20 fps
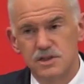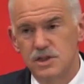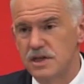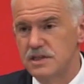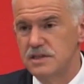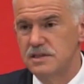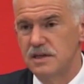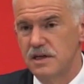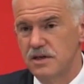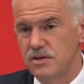
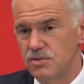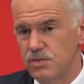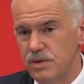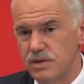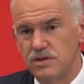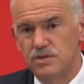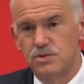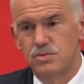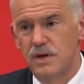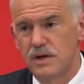just does
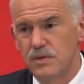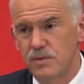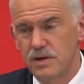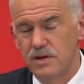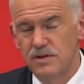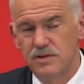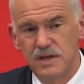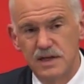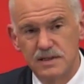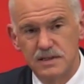what is right, what
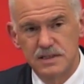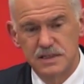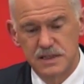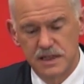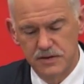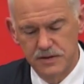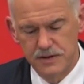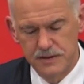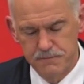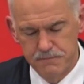is
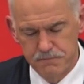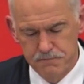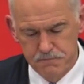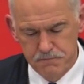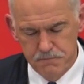necessary,